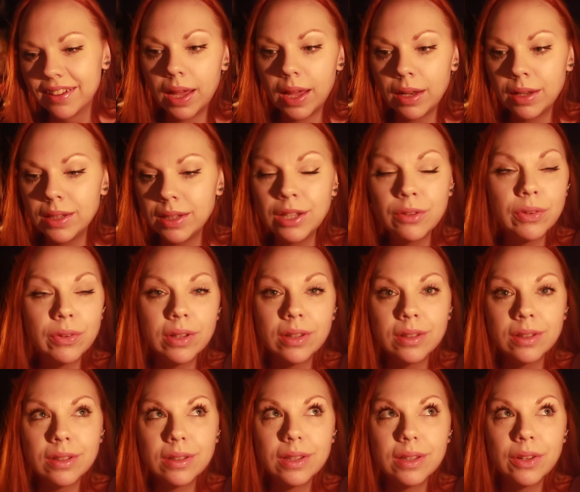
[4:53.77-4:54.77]
and
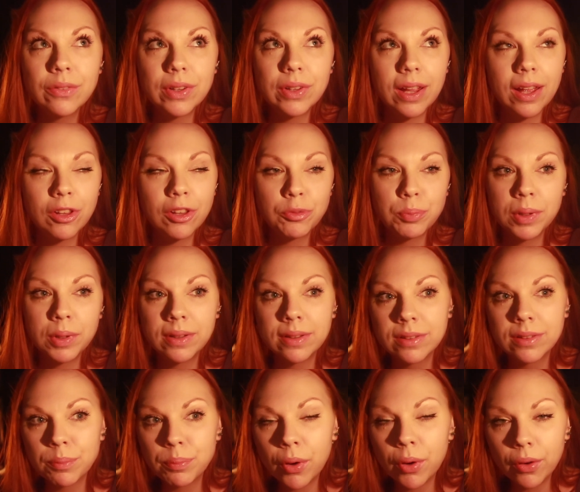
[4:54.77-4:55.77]
even if there has been
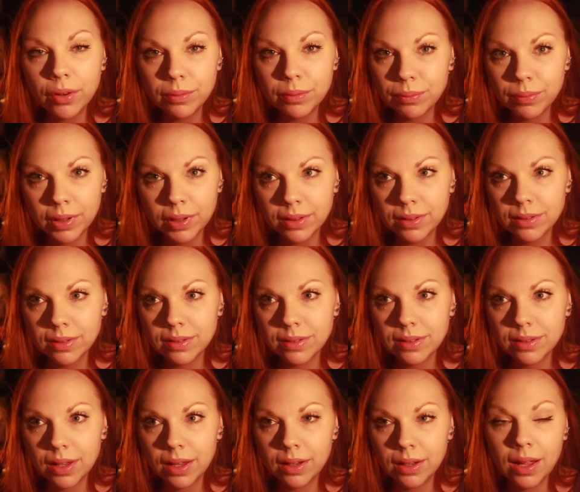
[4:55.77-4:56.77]

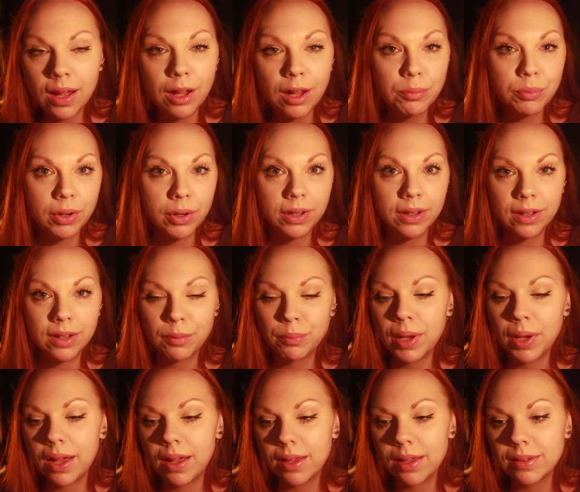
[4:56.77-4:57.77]
disappointments and heartbreak in the
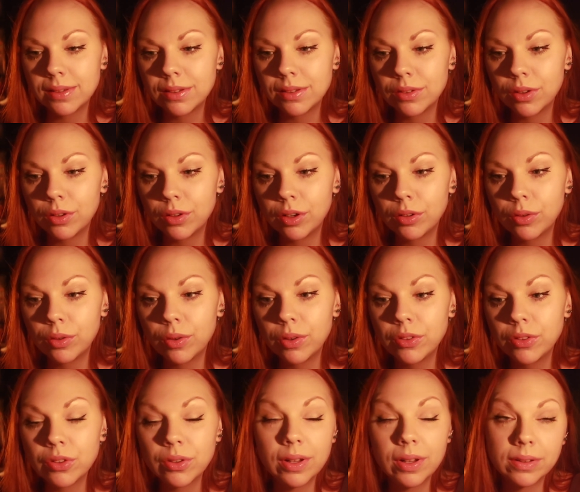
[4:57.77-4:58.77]
past, you're not
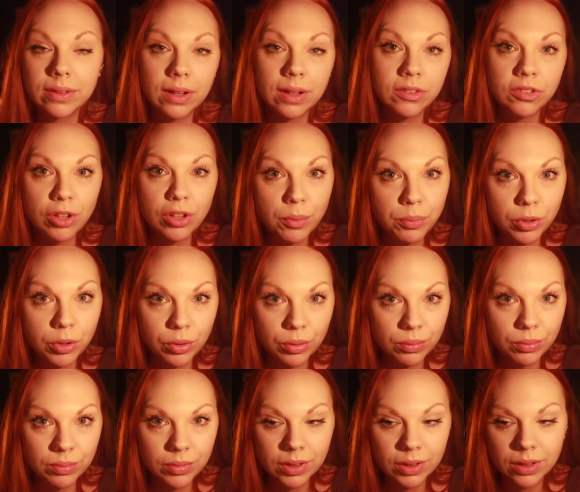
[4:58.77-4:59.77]
going to let that stop you.
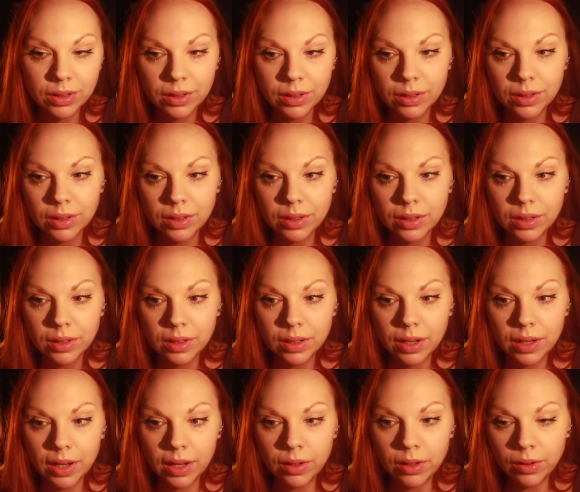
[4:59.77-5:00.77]

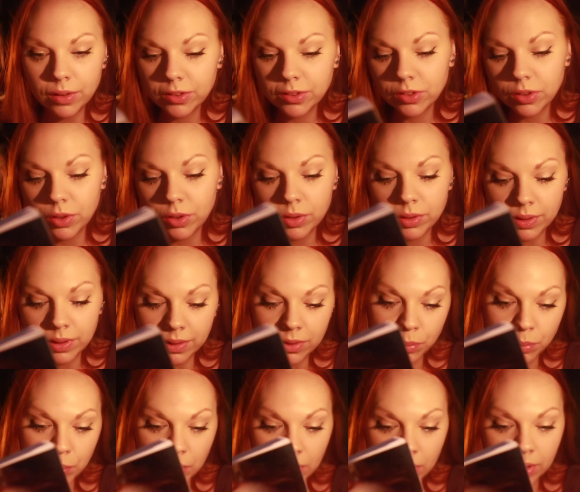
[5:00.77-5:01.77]
And also this
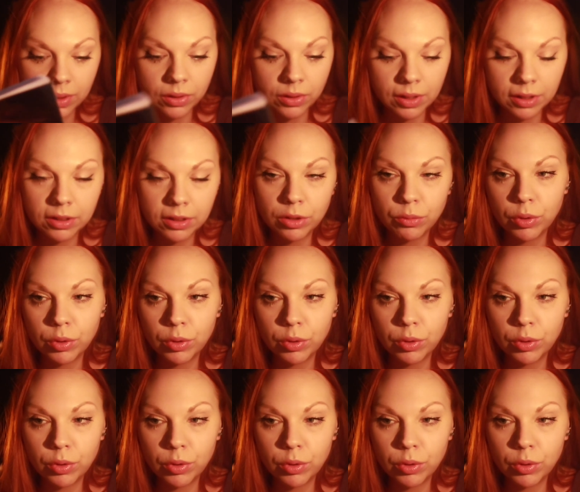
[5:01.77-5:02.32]
being connected